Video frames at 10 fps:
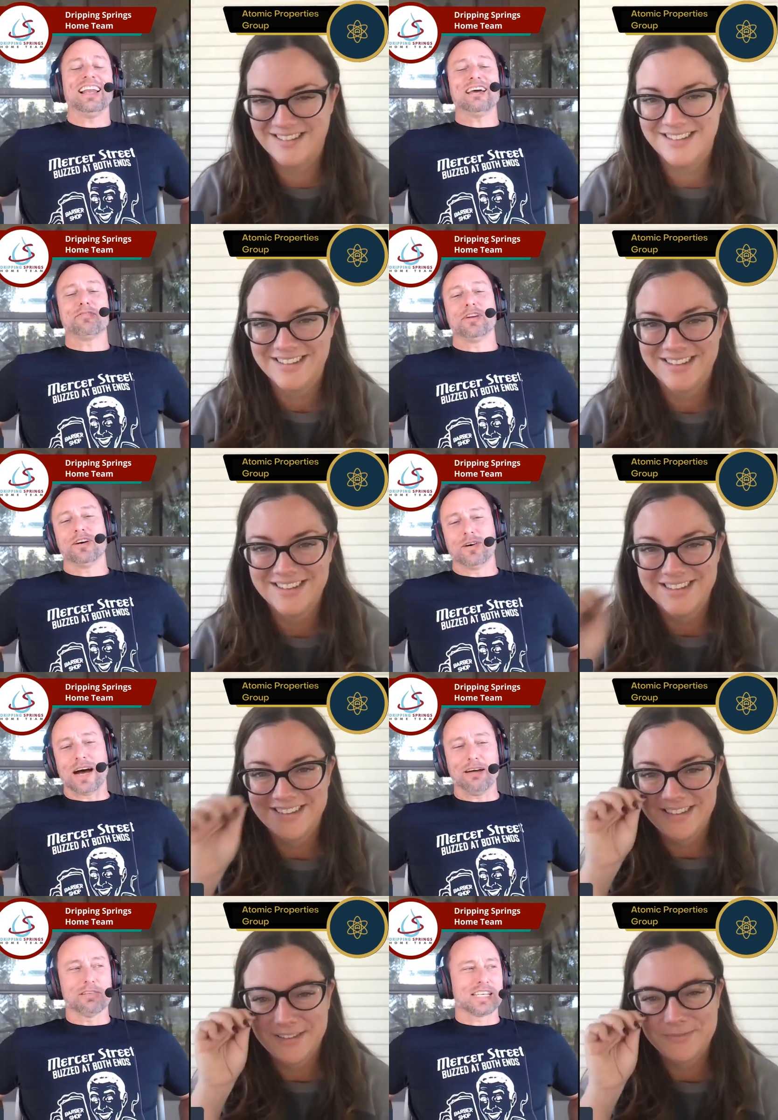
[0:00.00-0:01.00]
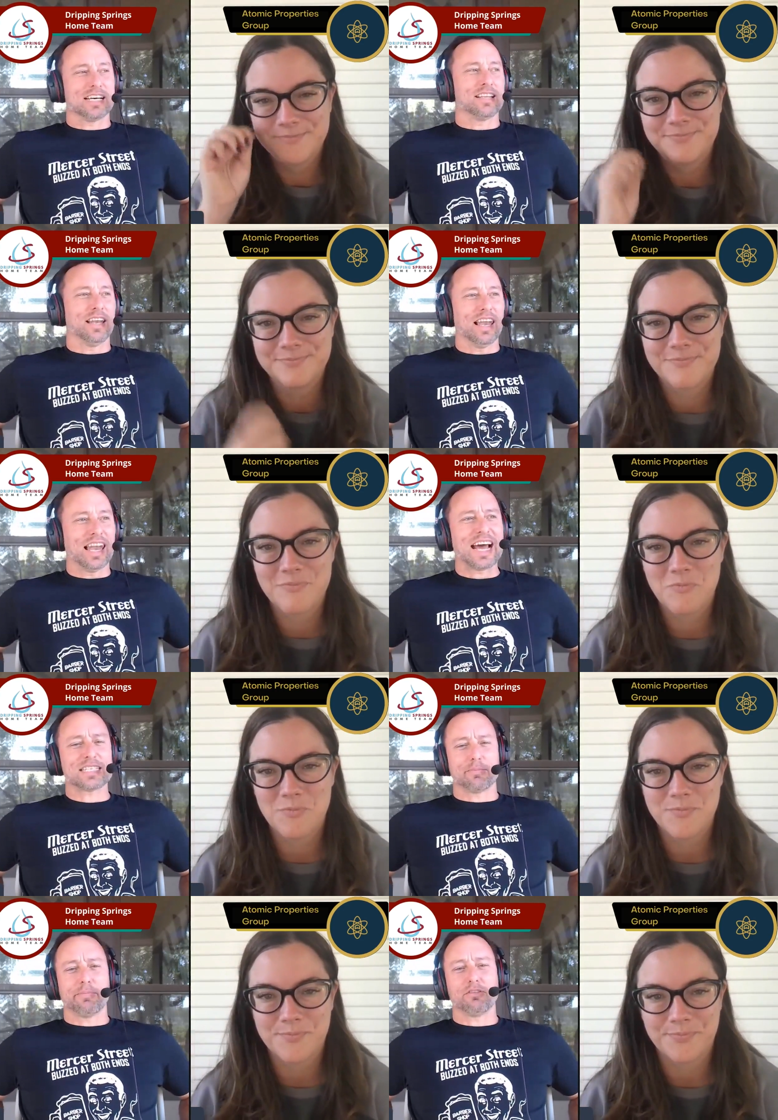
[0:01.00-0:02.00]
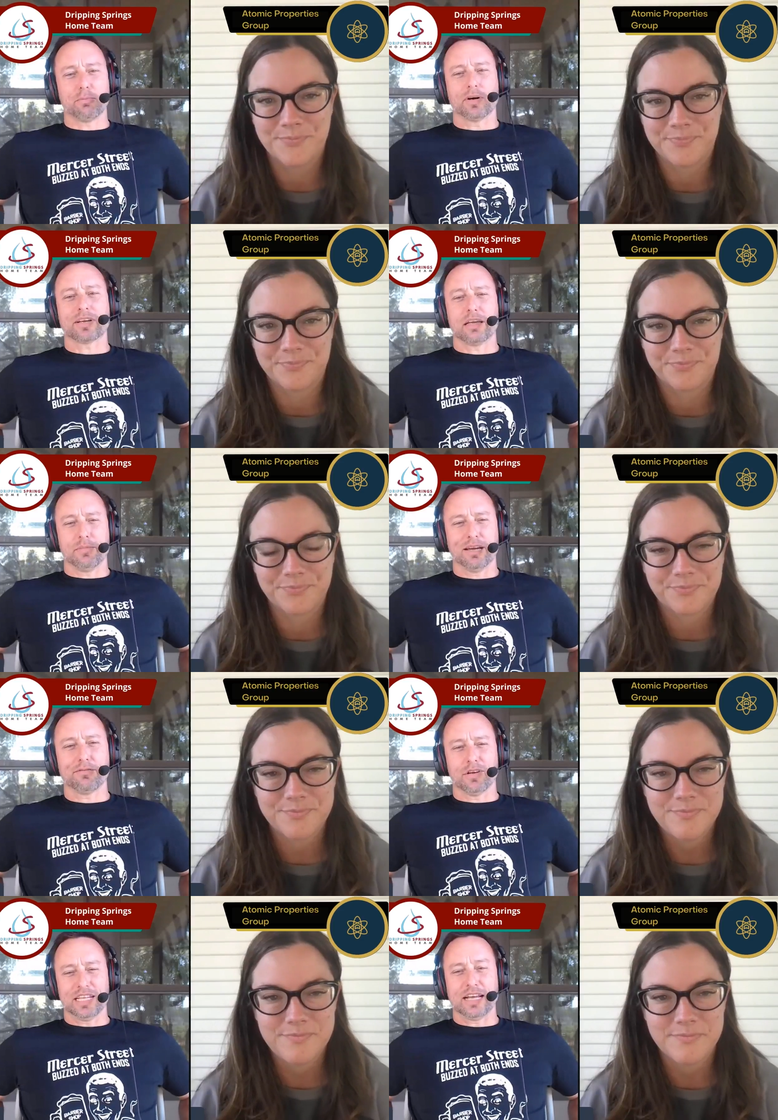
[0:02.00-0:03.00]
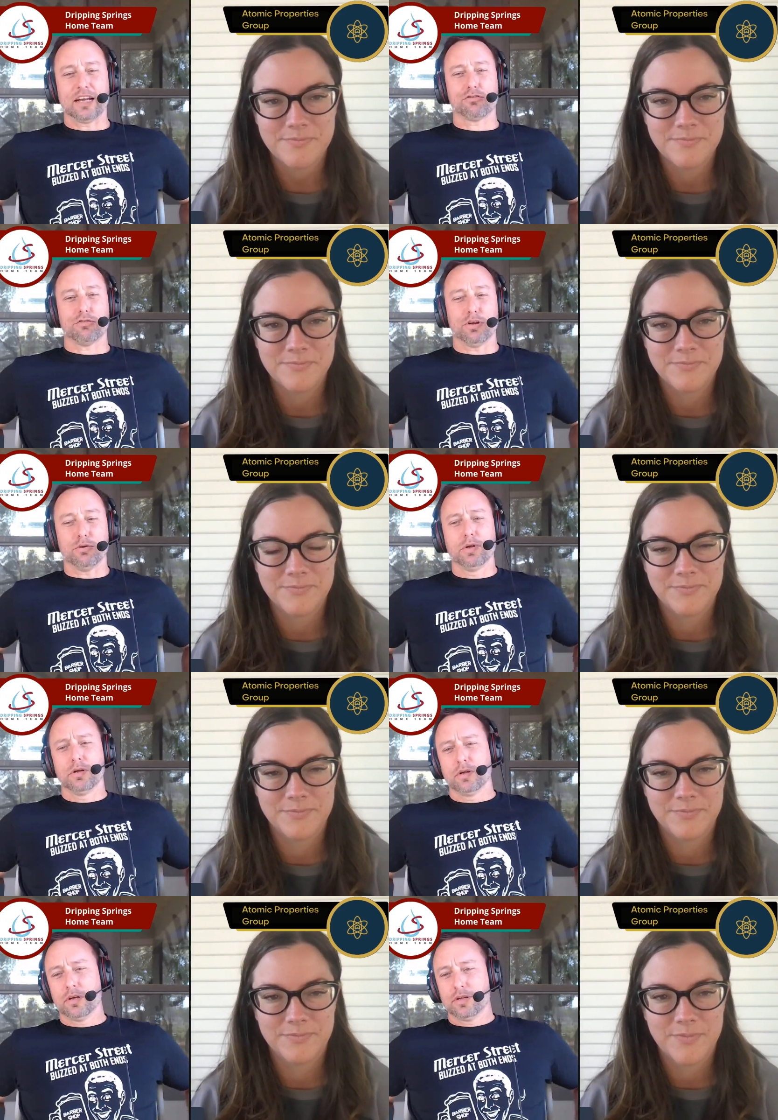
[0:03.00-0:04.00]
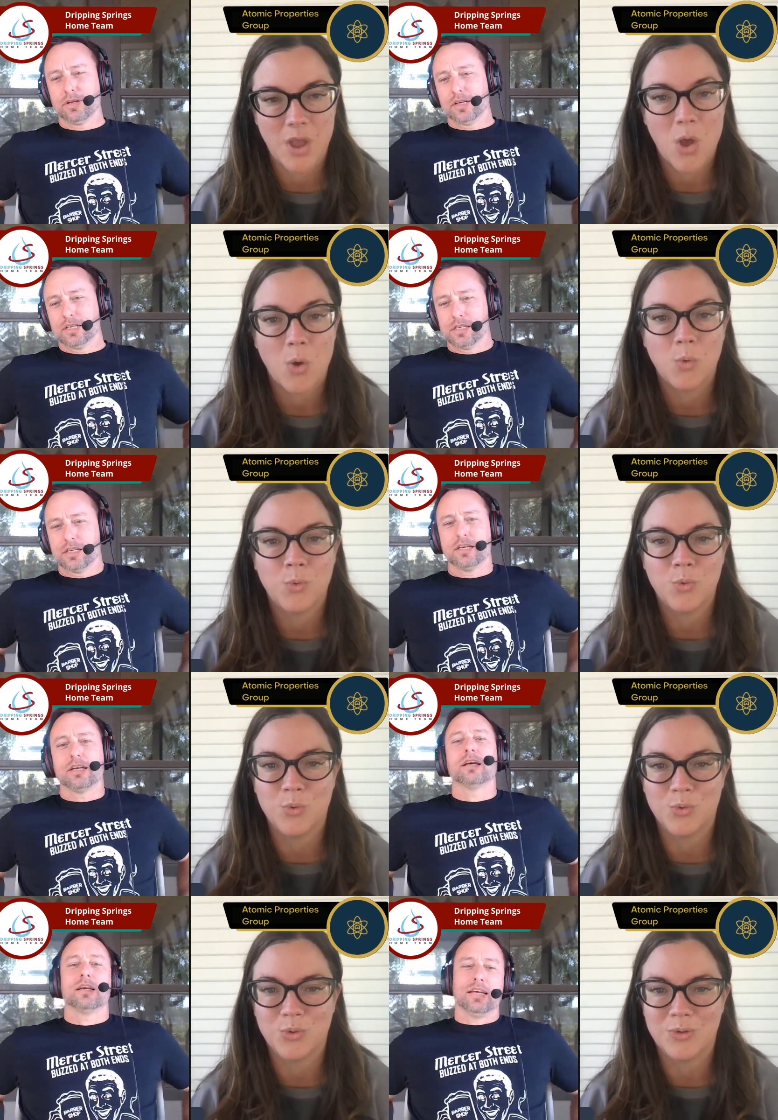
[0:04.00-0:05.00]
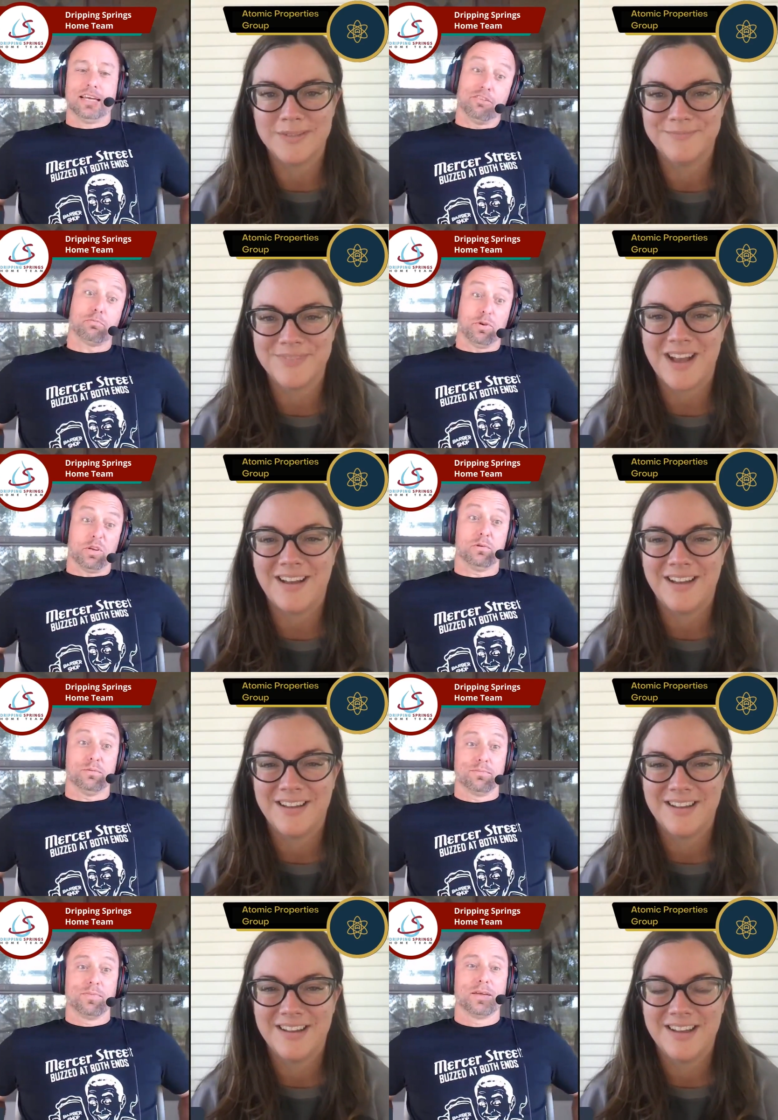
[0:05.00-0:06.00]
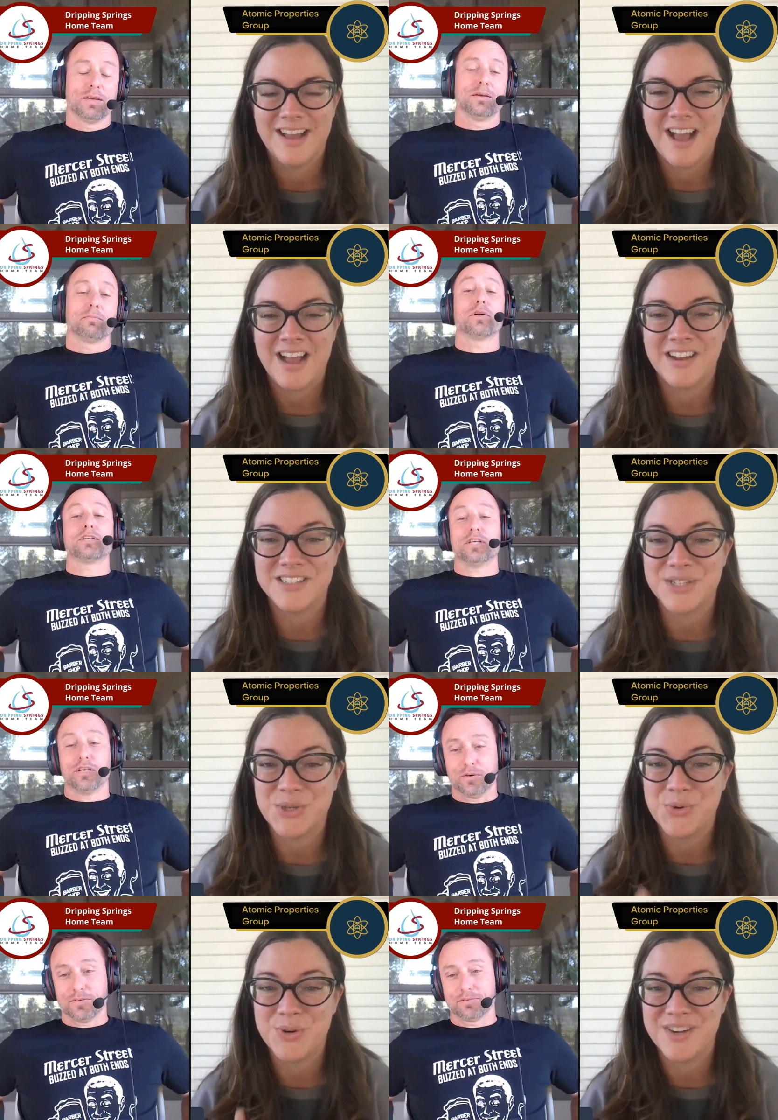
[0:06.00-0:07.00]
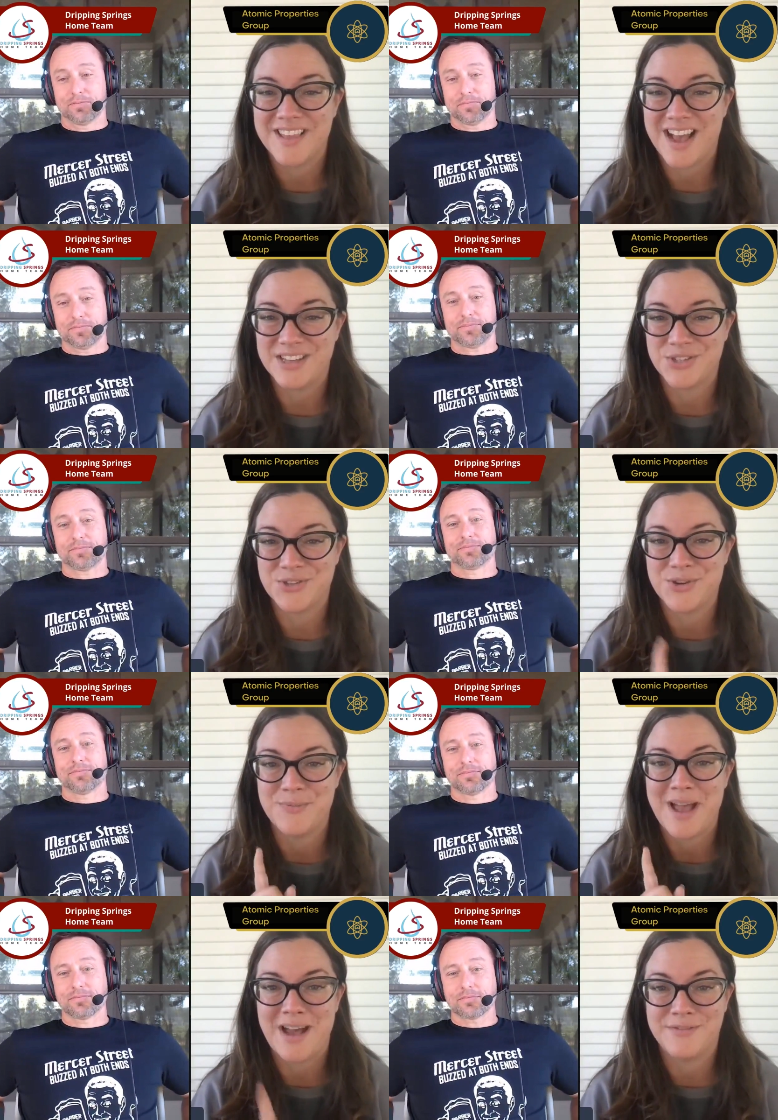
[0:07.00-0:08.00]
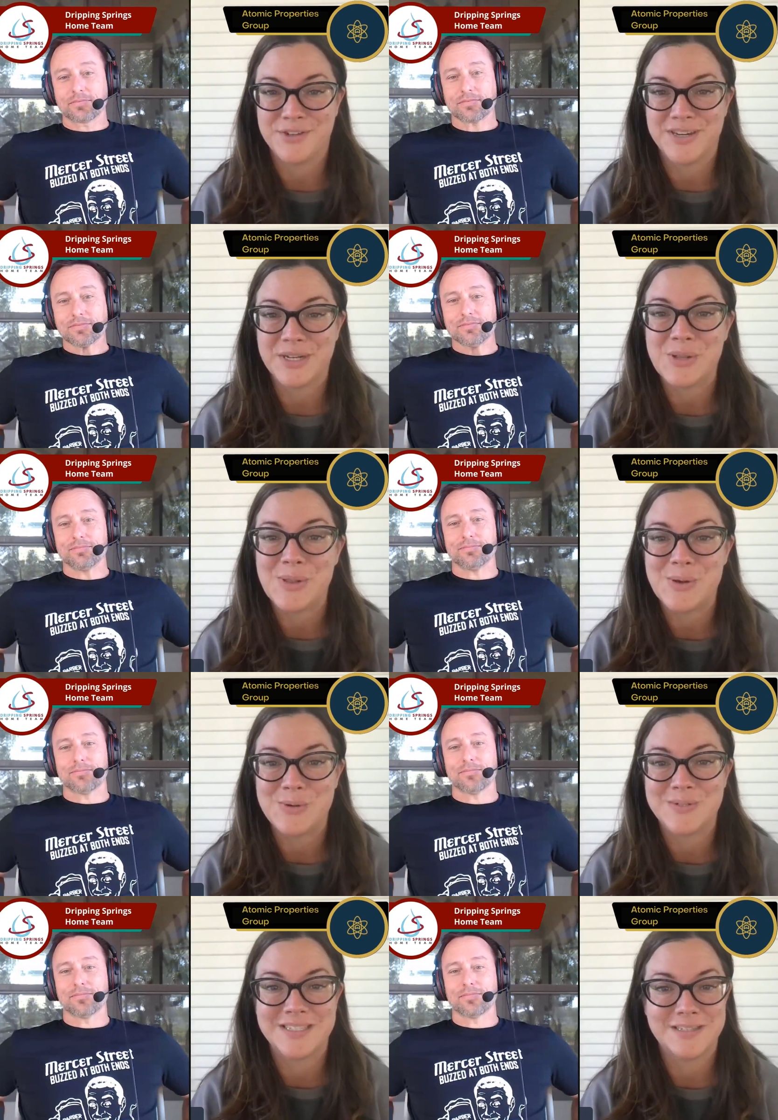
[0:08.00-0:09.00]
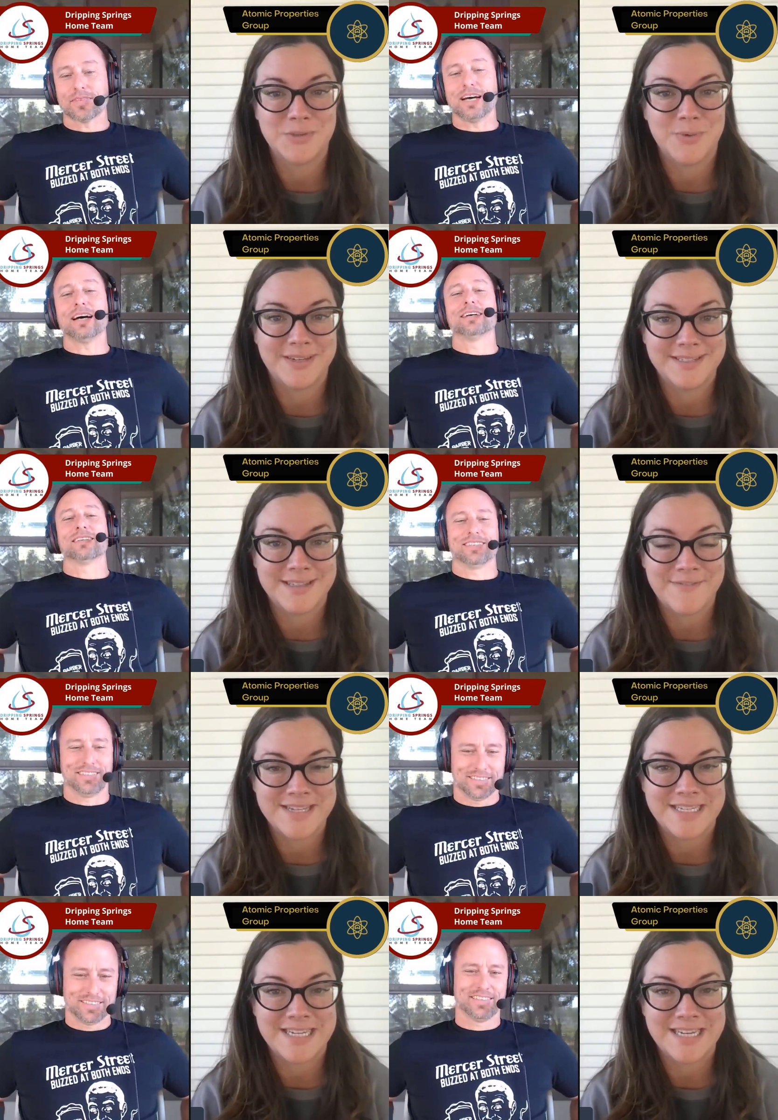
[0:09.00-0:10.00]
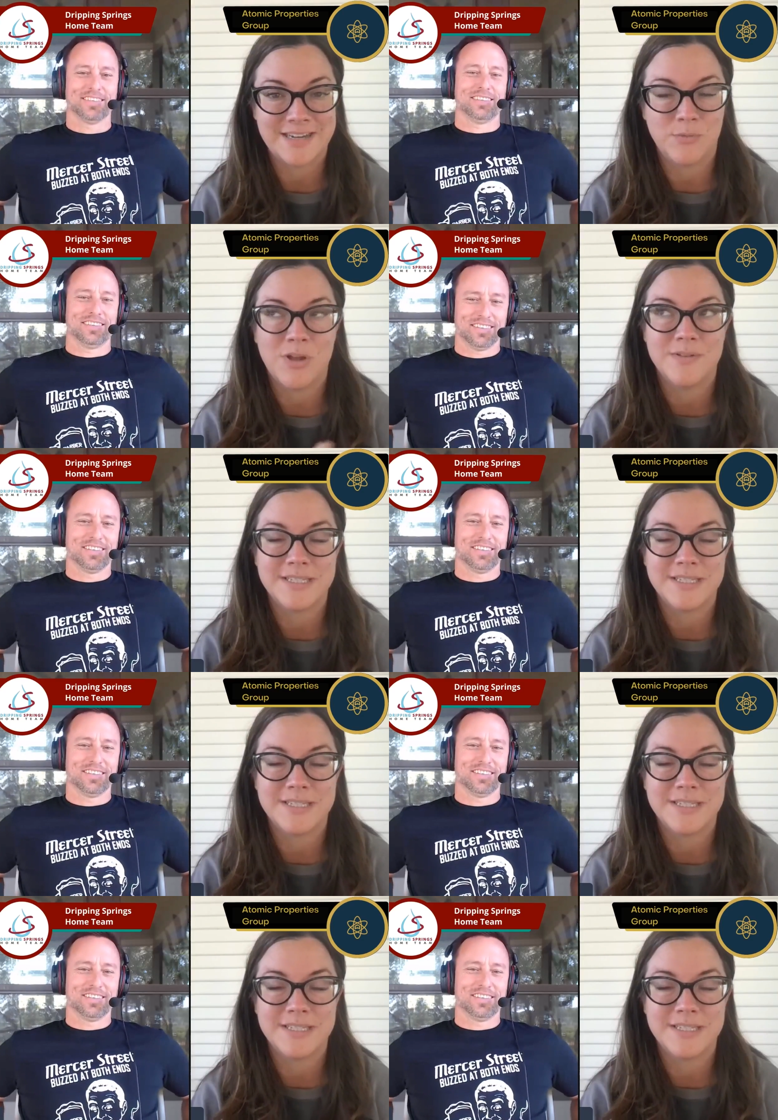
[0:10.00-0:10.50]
Speaker 1: I'll have you know, I was at the last baseball game ever in the Astrodome.
Speaker 2: Ooh. Yeah, it's pretty cool. I got to cool. tour the Astrodome after it closed in 2017. Yeah. Well,